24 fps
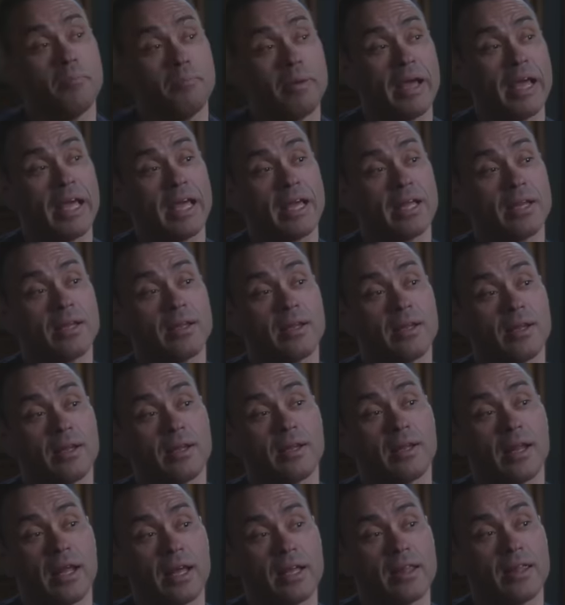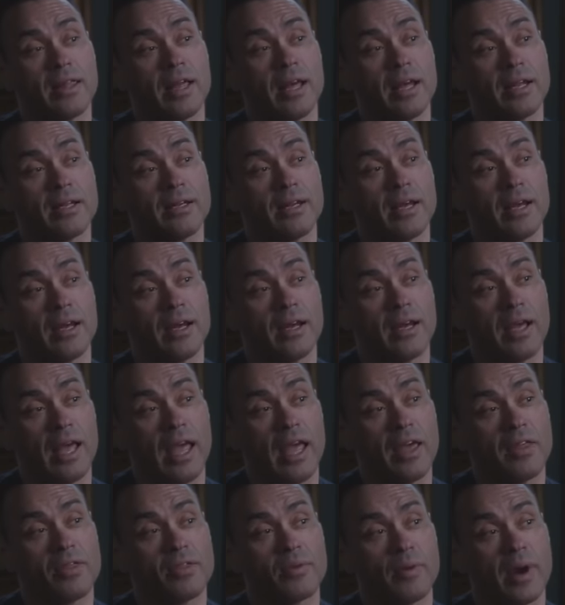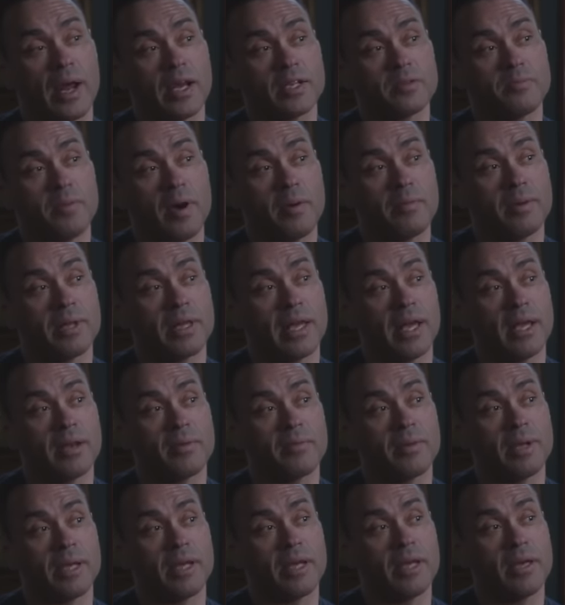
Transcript: band like that uh, Anthrax Public Enemy